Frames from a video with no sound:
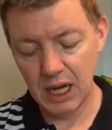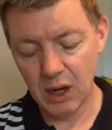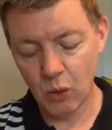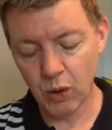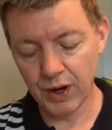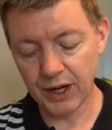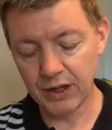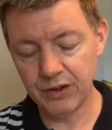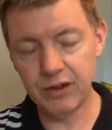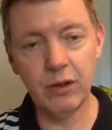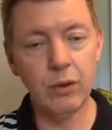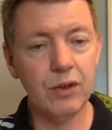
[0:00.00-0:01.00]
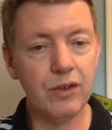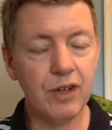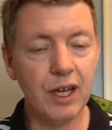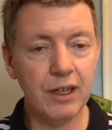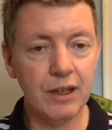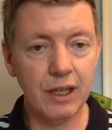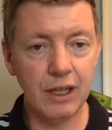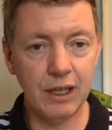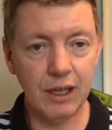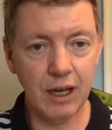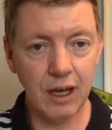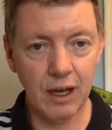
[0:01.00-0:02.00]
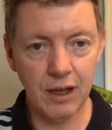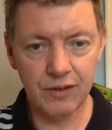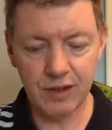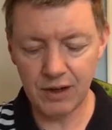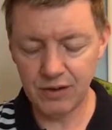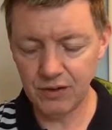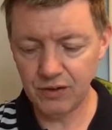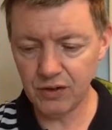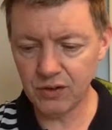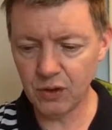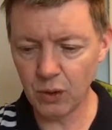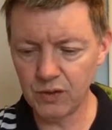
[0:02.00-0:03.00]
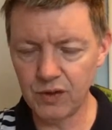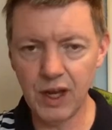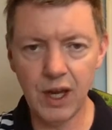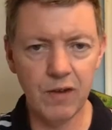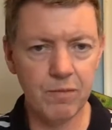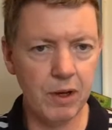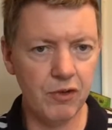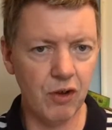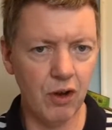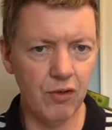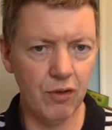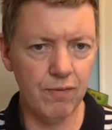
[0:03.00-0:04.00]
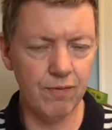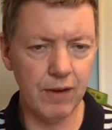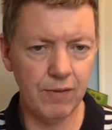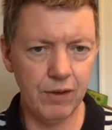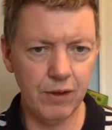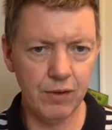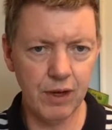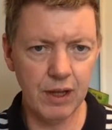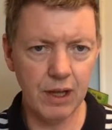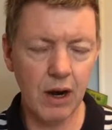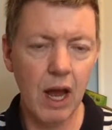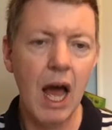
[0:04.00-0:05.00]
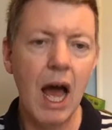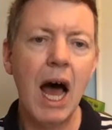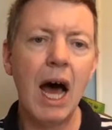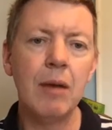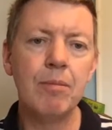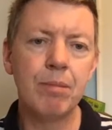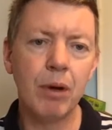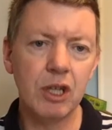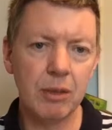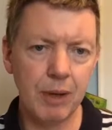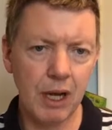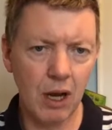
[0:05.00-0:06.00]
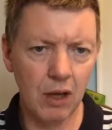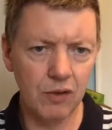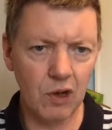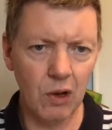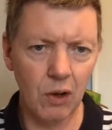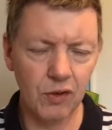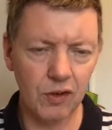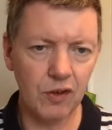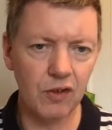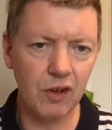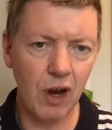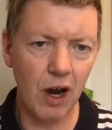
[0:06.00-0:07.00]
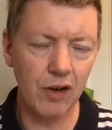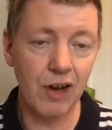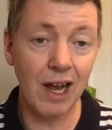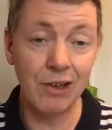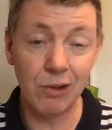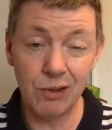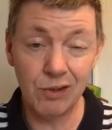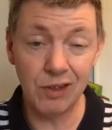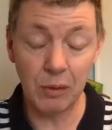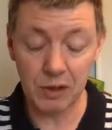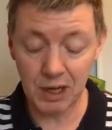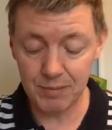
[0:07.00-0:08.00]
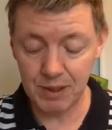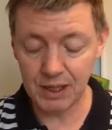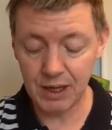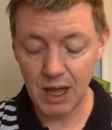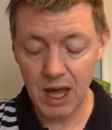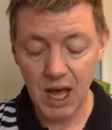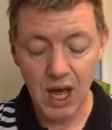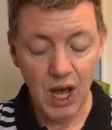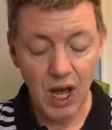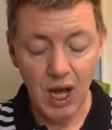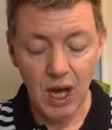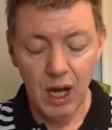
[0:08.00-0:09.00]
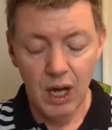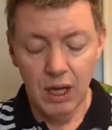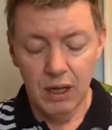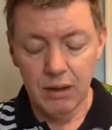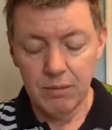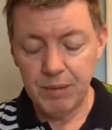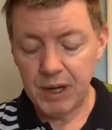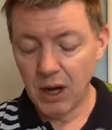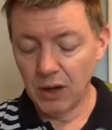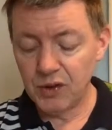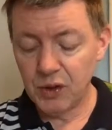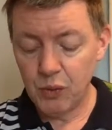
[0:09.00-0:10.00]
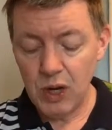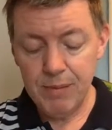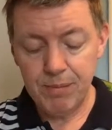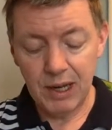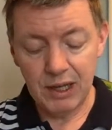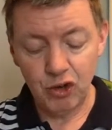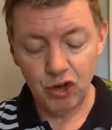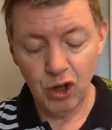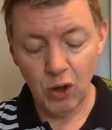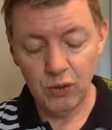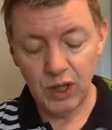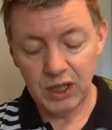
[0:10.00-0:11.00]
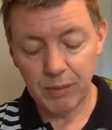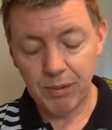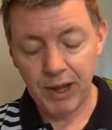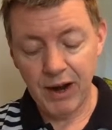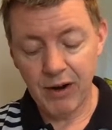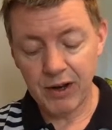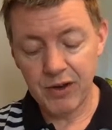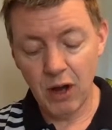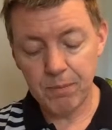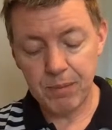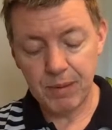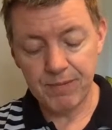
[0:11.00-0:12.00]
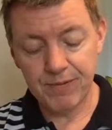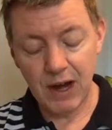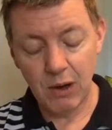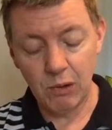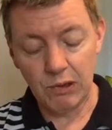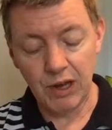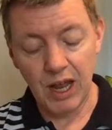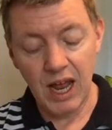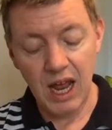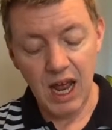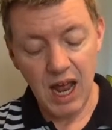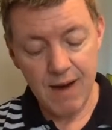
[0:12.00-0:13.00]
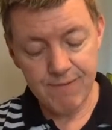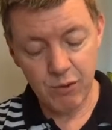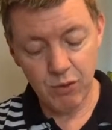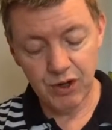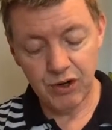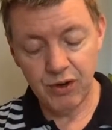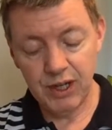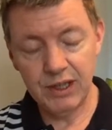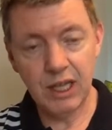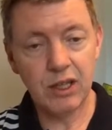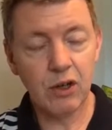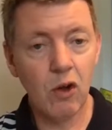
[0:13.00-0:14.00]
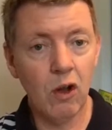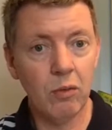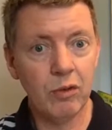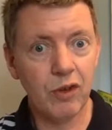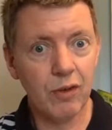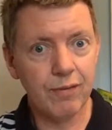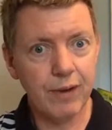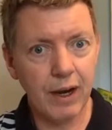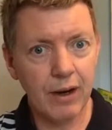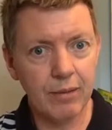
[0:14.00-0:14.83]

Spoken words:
What I could do is take the sentence just towards the end of page 153 there and put the because clause at the start, and you'll see what I mean. Because the replay showed that the player had not been fouled, everyone agreed that the call was unfair.